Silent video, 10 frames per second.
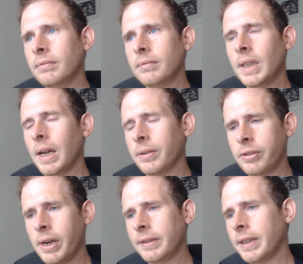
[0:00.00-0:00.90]
I was
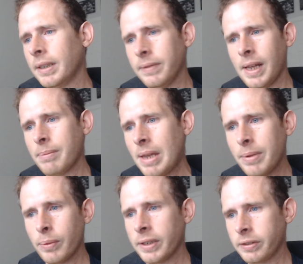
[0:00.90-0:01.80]
trying to think of like
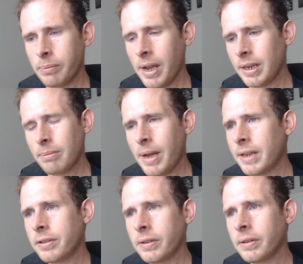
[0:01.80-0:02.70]
maybe WrestleMania
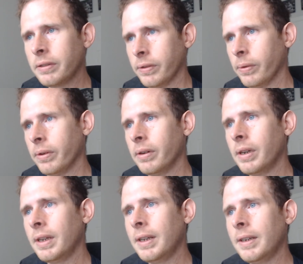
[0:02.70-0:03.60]
matches or,
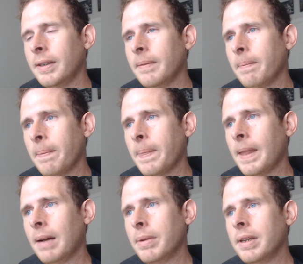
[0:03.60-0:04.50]

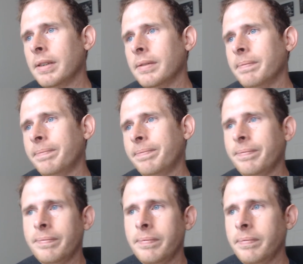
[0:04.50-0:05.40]
I mean,
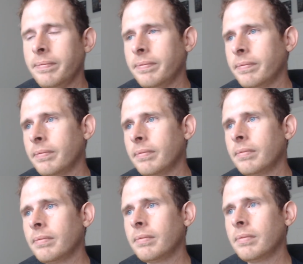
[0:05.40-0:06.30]

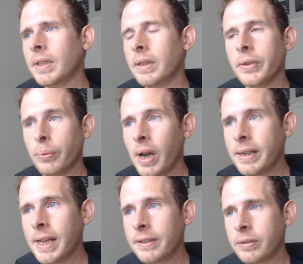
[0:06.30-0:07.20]
you know, The
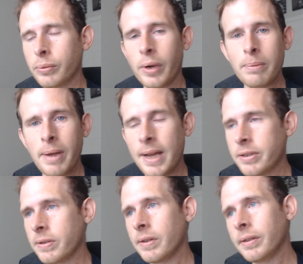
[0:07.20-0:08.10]
Rock had some great
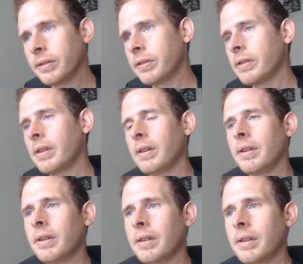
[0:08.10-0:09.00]
matches.
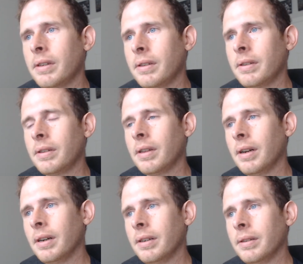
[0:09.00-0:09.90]

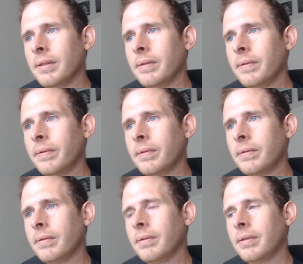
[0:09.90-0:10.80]
Uh,
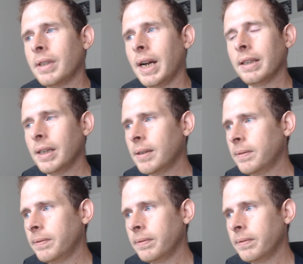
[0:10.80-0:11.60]
I love.